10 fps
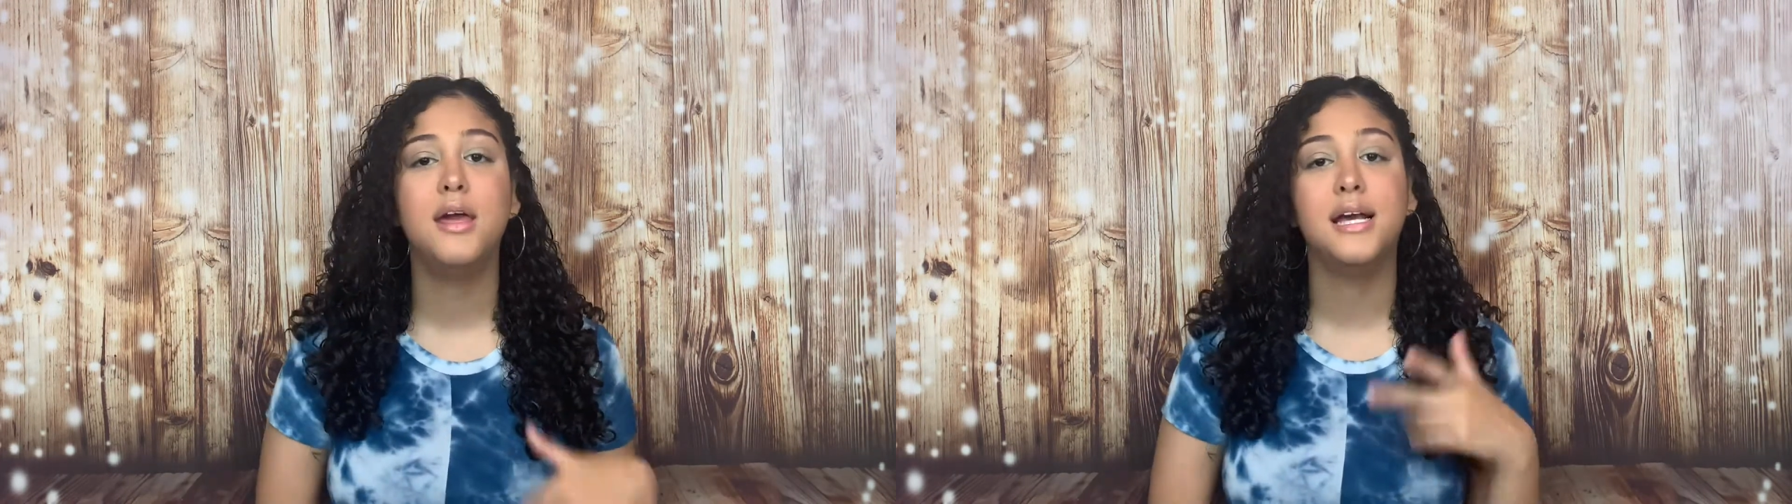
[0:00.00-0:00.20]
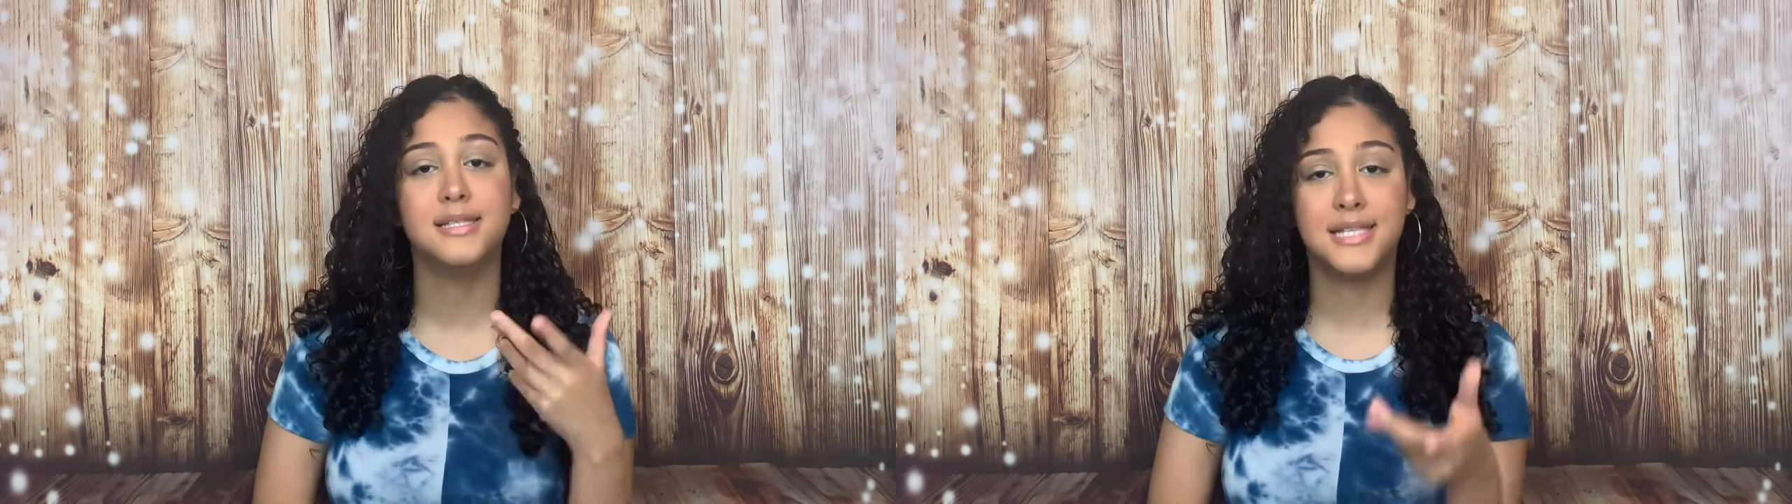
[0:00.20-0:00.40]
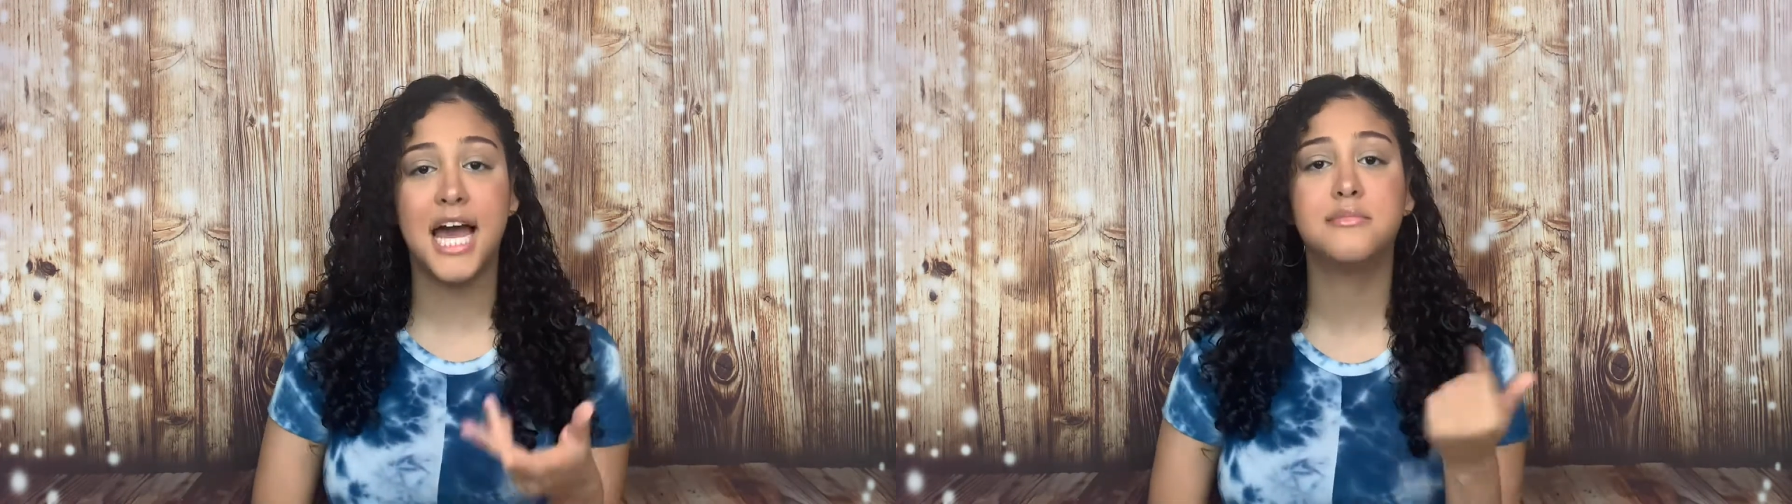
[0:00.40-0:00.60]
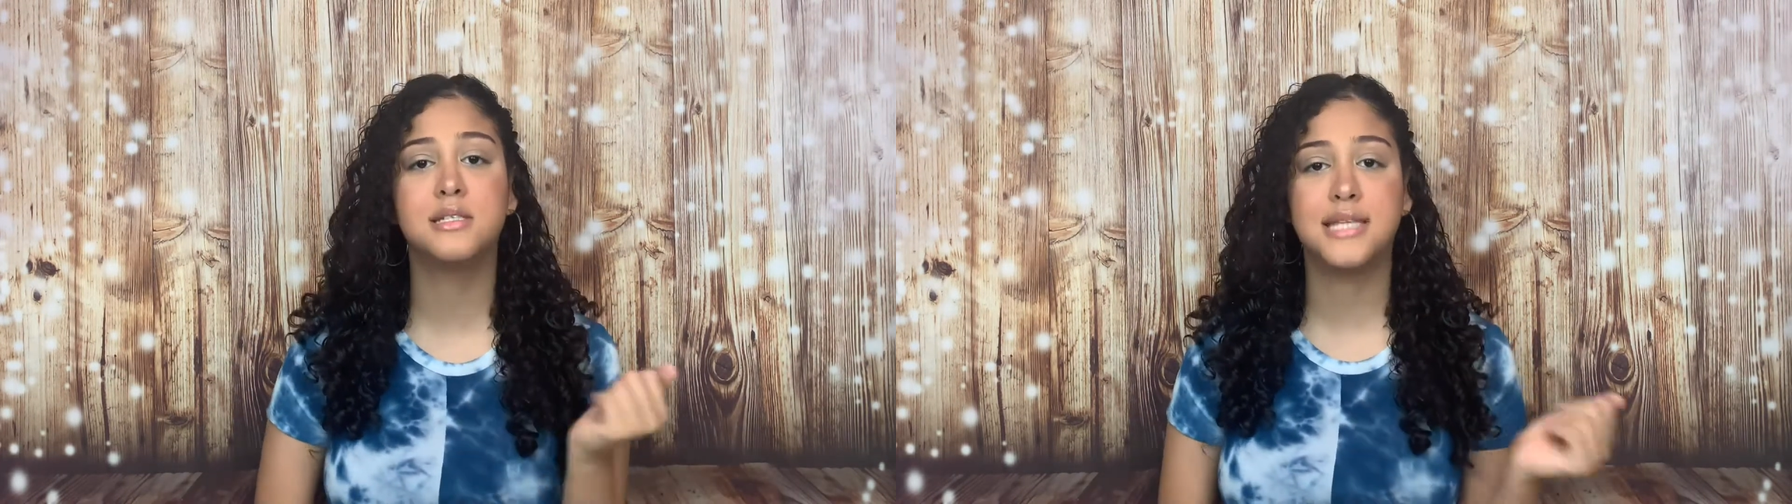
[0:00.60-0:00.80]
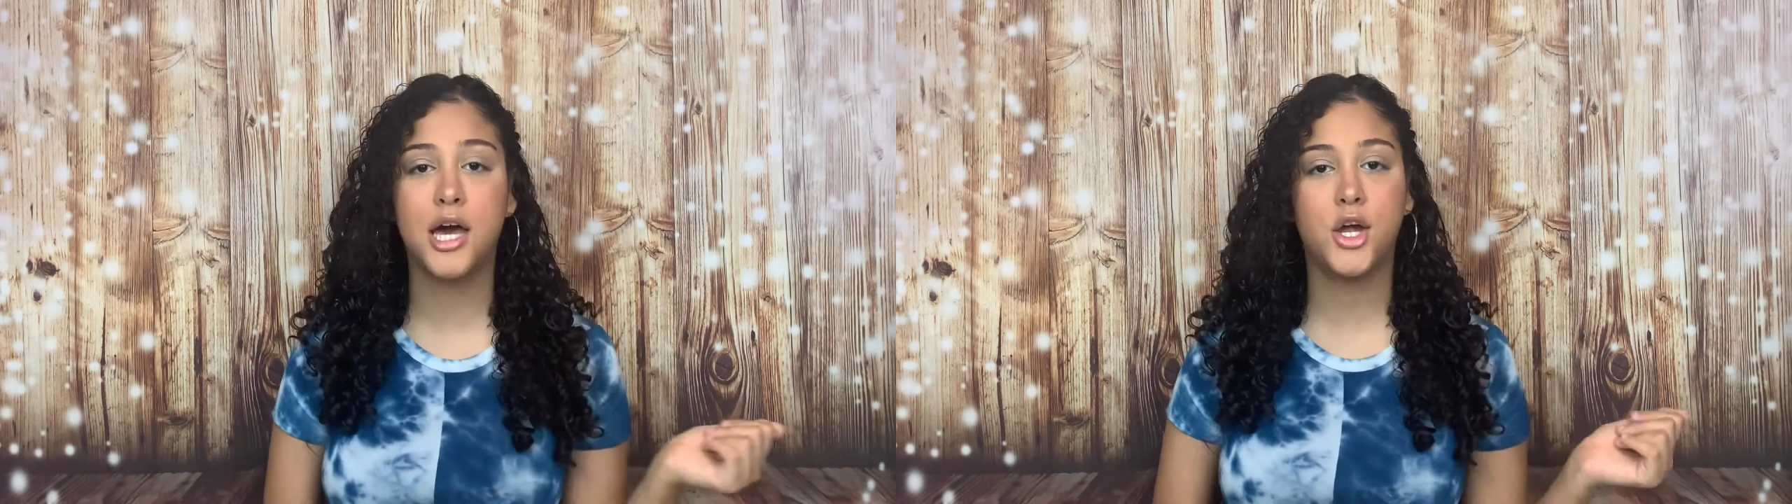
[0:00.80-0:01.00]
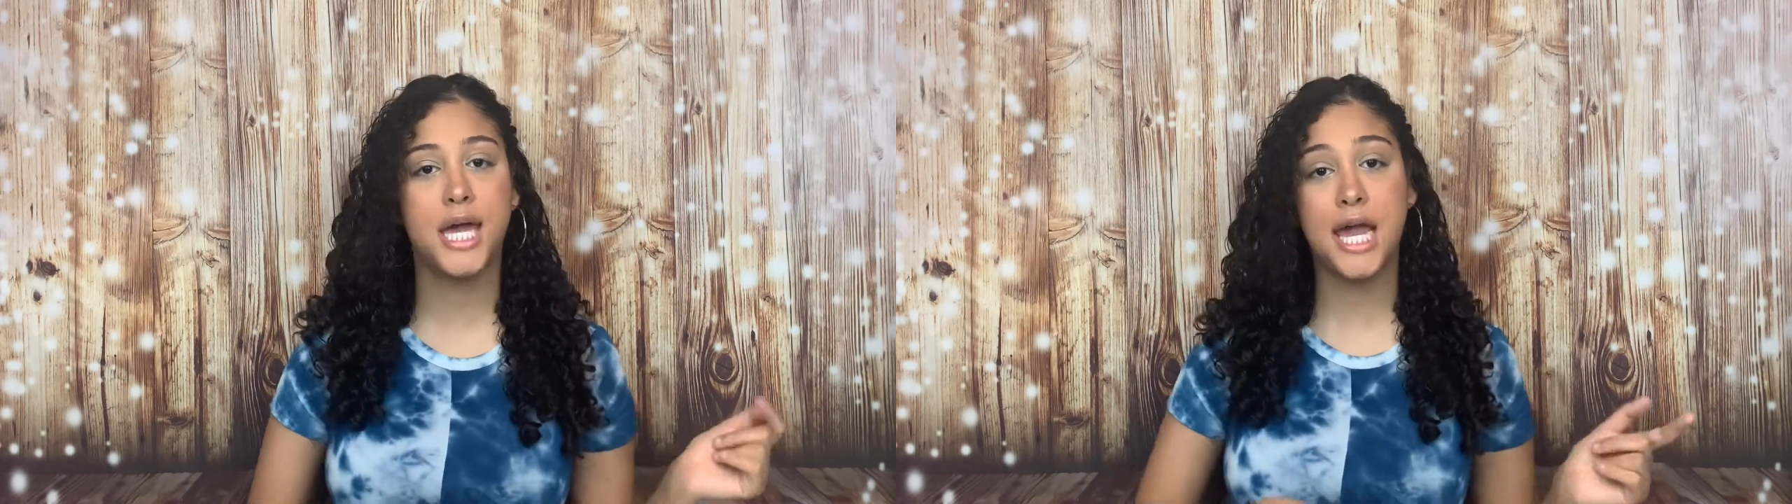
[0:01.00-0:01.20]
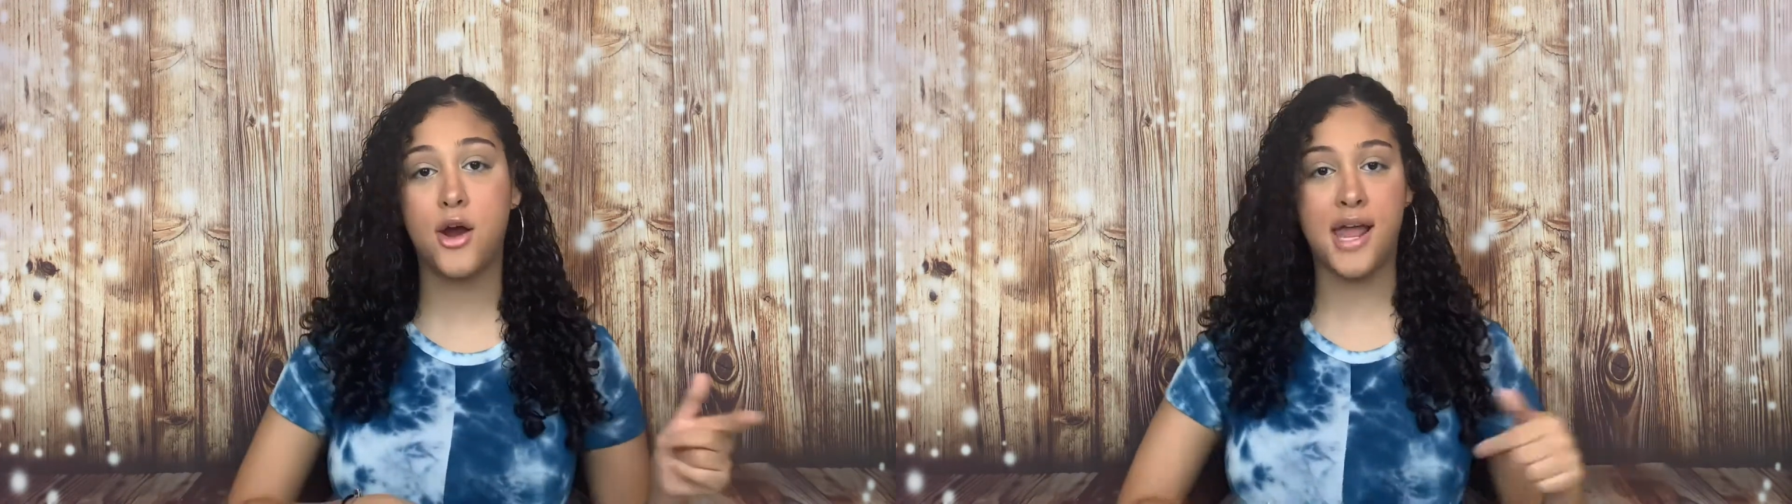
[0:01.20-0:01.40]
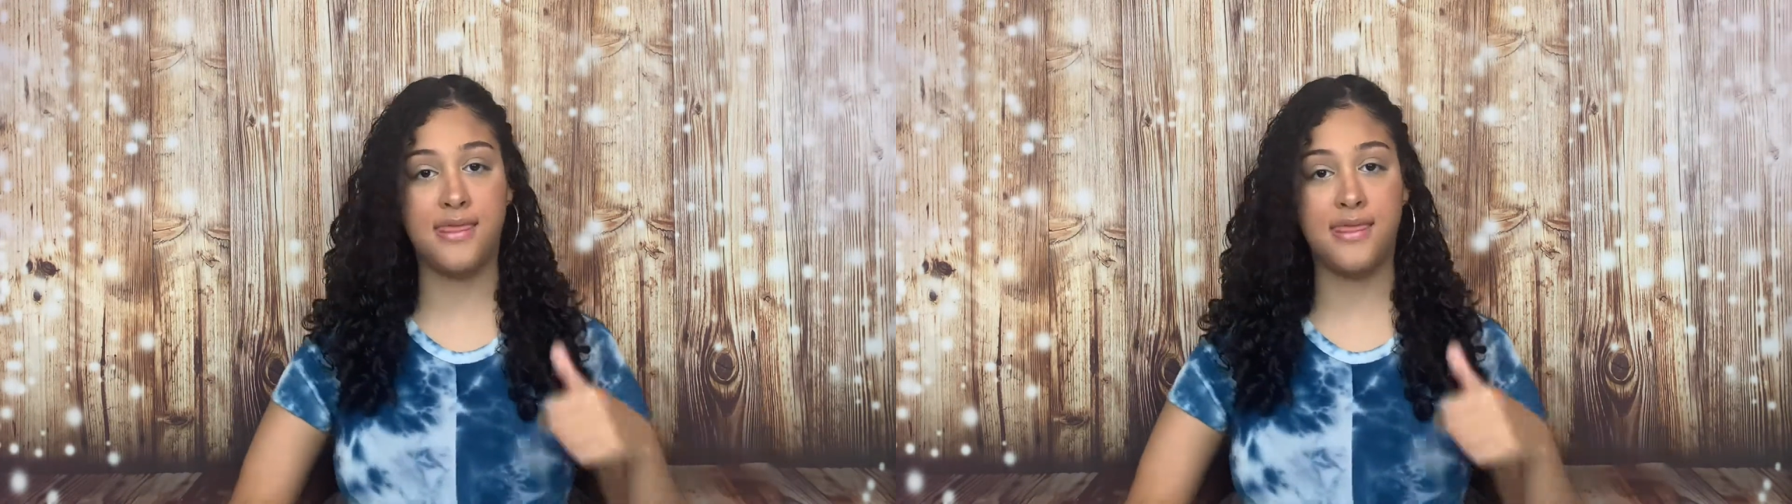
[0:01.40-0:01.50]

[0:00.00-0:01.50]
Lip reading: it's time to style your hair and